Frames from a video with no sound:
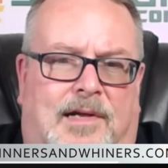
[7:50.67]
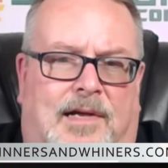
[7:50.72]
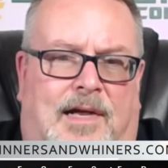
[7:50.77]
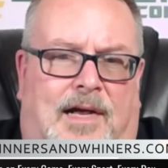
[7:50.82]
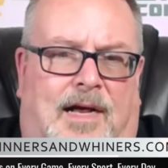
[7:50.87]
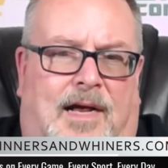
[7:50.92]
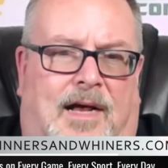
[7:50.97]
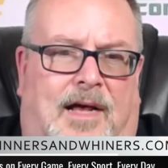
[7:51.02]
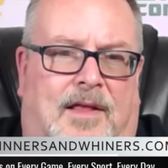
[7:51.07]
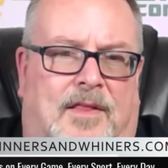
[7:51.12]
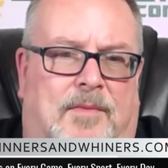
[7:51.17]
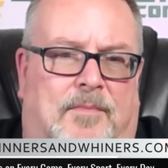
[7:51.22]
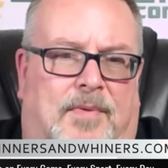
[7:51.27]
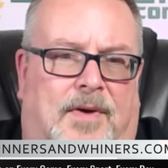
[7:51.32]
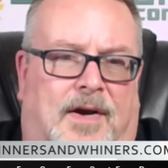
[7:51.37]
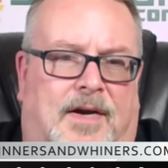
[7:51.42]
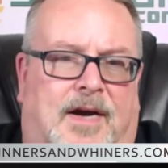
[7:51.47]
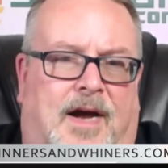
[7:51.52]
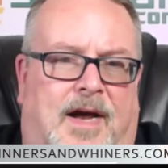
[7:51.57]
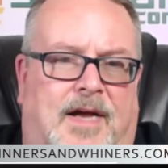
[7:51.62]
The
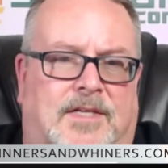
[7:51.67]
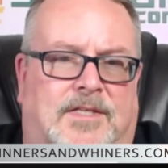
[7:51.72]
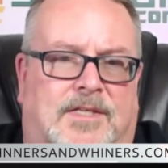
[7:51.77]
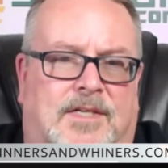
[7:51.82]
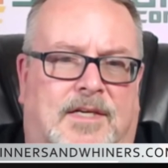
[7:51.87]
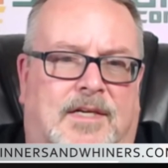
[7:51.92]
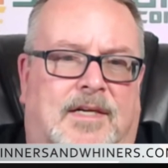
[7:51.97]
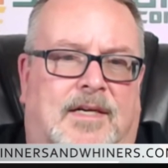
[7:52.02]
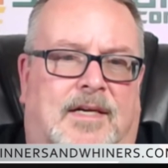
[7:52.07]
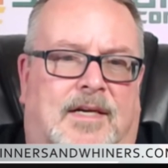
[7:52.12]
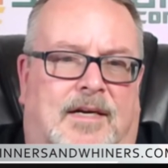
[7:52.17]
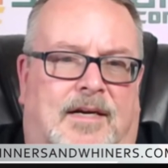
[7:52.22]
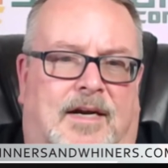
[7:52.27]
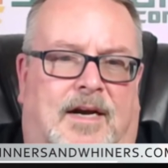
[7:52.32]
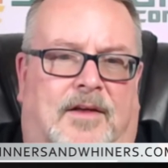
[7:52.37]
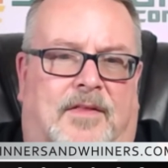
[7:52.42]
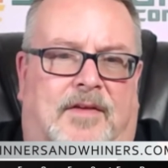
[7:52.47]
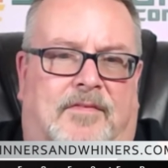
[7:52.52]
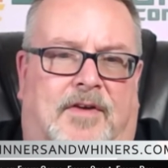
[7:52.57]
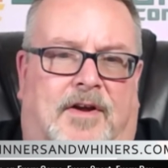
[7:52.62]
Buckeyes, you
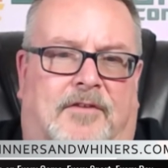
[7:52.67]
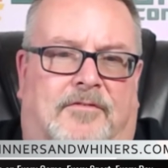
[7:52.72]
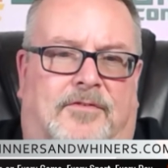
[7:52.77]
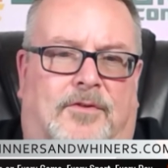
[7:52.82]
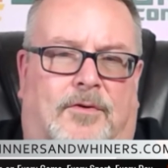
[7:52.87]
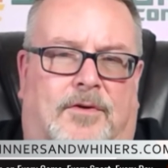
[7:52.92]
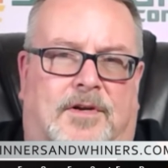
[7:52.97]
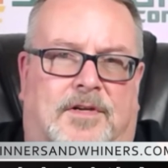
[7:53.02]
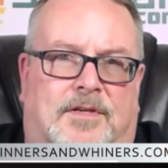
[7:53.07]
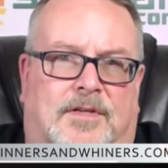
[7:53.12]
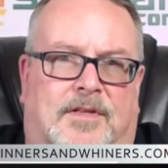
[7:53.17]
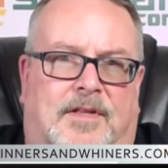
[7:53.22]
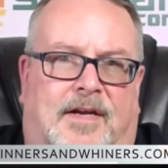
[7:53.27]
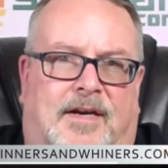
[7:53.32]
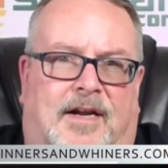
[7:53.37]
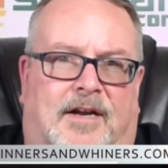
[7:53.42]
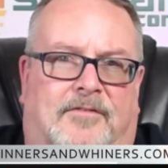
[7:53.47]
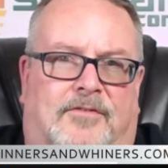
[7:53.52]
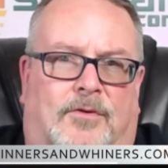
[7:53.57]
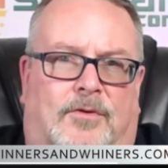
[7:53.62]
know, they've got a
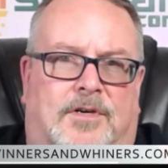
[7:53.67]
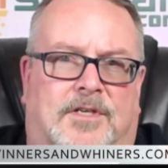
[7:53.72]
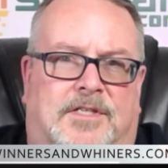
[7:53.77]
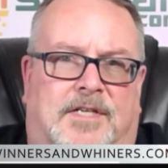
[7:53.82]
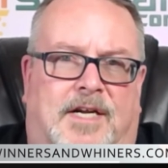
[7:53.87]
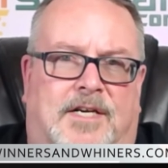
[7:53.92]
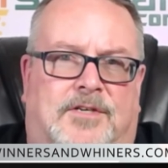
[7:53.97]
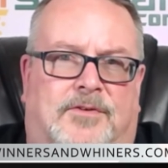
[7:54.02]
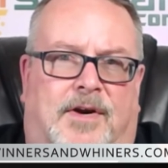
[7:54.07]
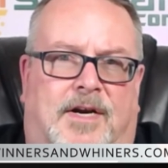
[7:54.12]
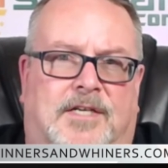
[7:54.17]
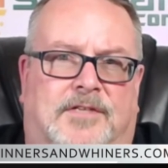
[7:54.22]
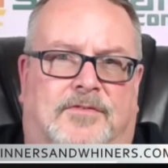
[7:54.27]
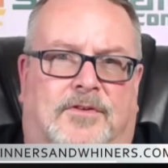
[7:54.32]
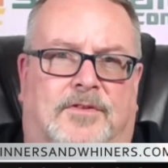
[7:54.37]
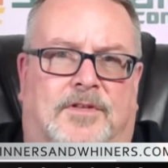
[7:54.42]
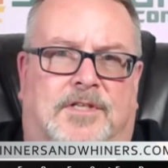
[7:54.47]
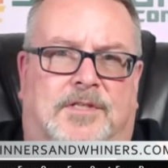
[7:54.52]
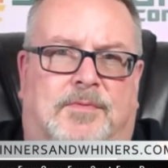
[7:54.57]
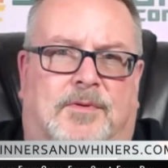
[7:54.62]
Florida State
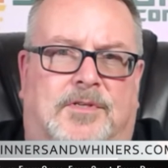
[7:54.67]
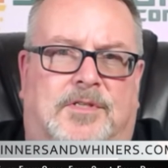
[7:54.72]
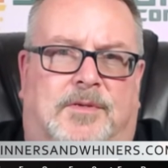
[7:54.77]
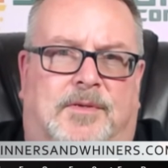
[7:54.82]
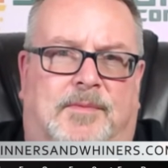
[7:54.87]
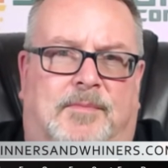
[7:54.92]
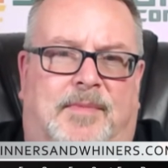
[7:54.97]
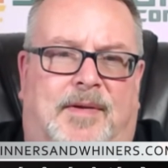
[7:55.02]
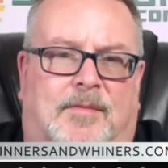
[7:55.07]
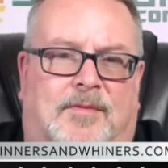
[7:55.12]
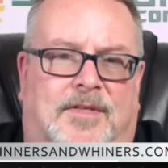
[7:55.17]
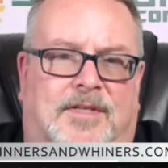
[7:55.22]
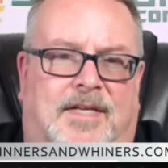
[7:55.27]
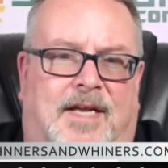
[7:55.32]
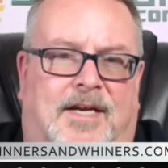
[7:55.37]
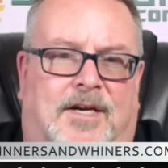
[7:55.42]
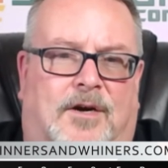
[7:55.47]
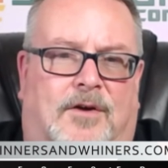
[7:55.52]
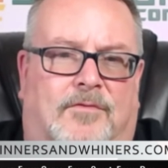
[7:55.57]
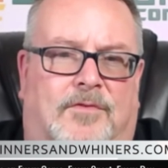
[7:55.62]
transfer that's supposed to be able to
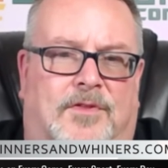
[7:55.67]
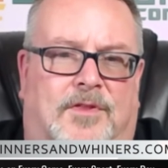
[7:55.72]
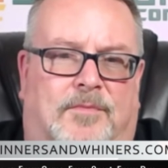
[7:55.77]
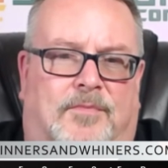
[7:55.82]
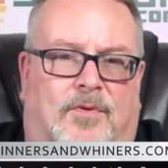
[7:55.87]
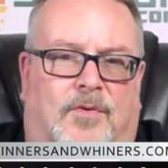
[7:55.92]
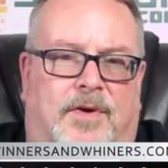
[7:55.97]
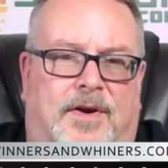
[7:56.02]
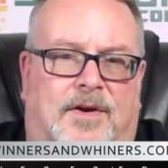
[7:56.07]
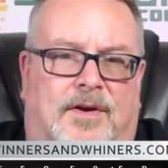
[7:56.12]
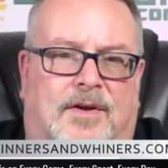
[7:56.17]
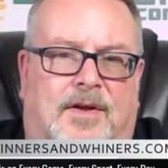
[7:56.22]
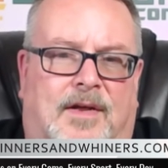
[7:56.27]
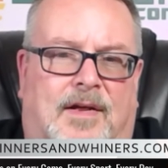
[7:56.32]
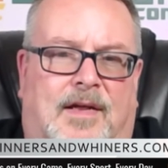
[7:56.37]
take over the point.